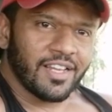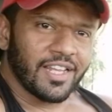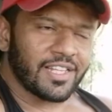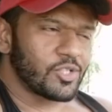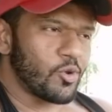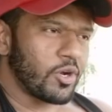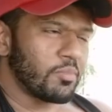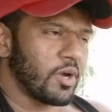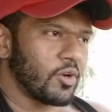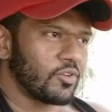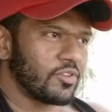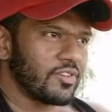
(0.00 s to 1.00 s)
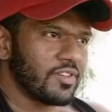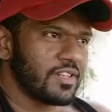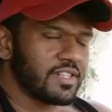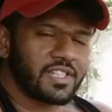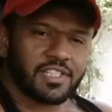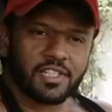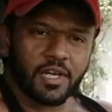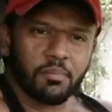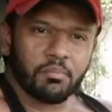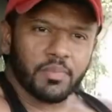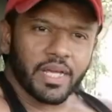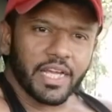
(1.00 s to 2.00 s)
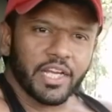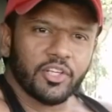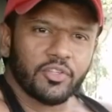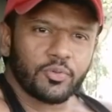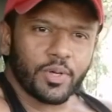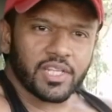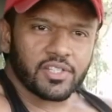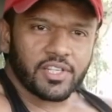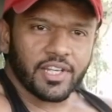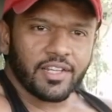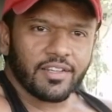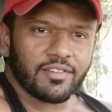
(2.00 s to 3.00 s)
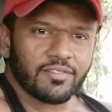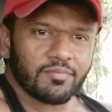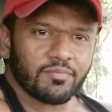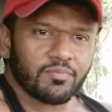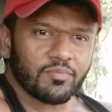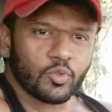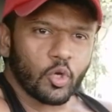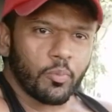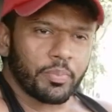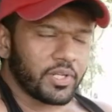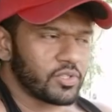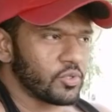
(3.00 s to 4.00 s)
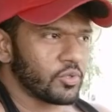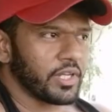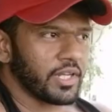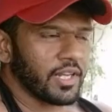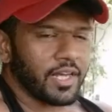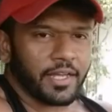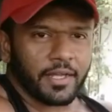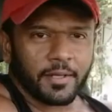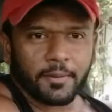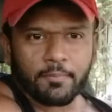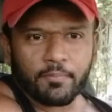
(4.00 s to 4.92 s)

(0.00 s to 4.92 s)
Let's talk about some interesting topics today, like